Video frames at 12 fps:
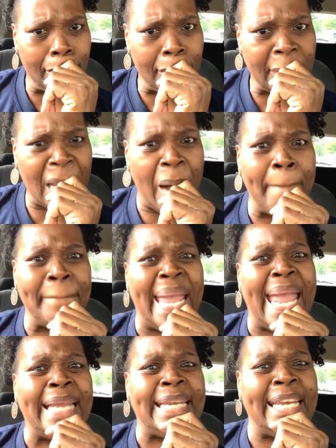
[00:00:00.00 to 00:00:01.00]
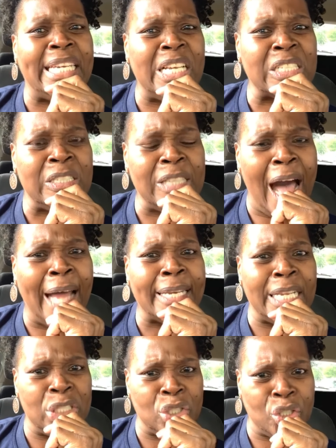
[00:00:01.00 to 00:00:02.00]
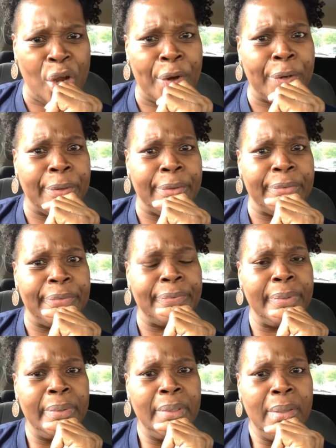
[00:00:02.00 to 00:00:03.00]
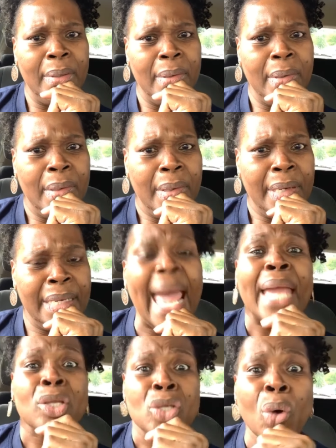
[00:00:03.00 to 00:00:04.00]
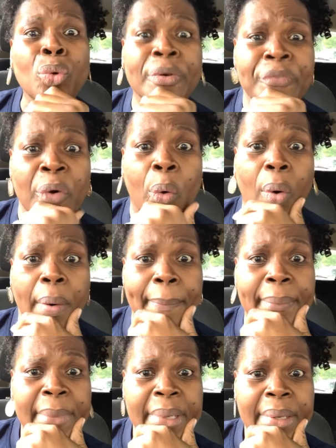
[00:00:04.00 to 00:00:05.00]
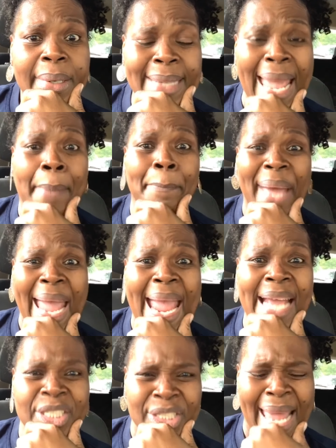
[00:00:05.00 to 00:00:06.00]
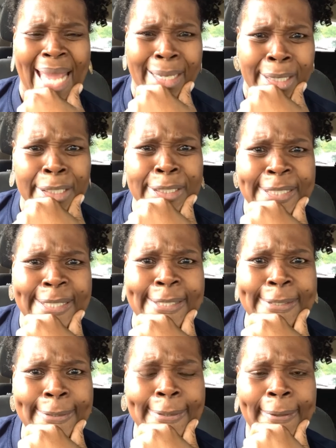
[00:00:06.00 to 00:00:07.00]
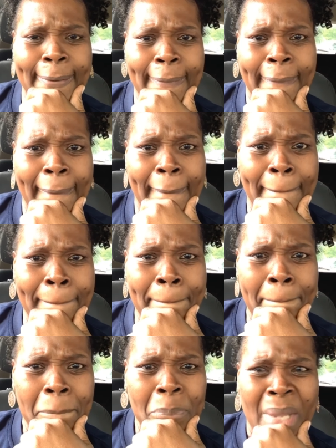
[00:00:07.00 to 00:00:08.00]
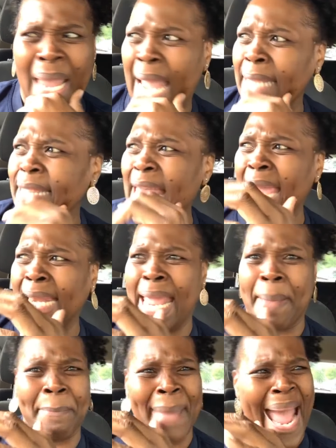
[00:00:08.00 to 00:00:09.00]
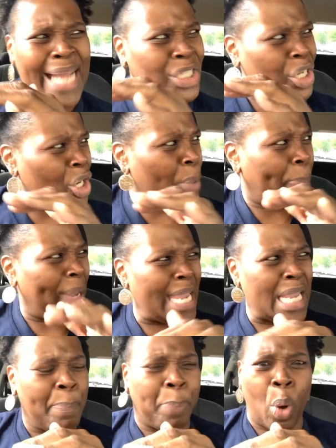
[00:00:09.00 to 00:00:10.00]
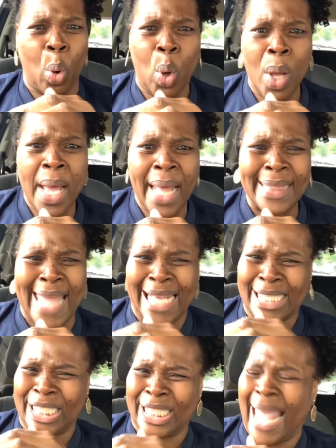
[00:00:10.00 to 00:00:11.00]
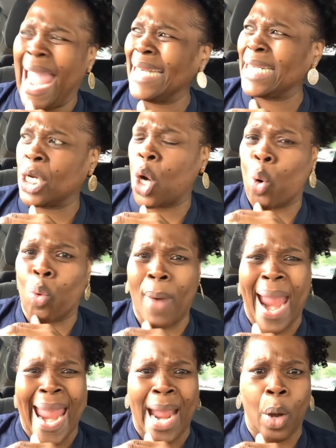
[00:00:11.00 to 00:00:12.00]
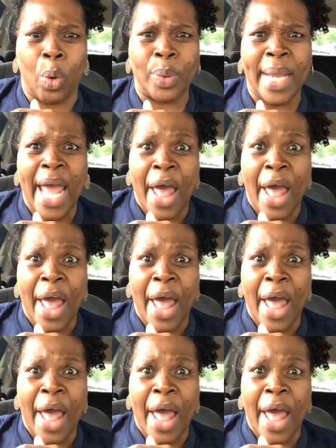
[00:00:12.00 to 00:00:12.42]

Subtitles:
A man that does not deserve that uniform, that badge, that gun. And then imagine the people that's standing around.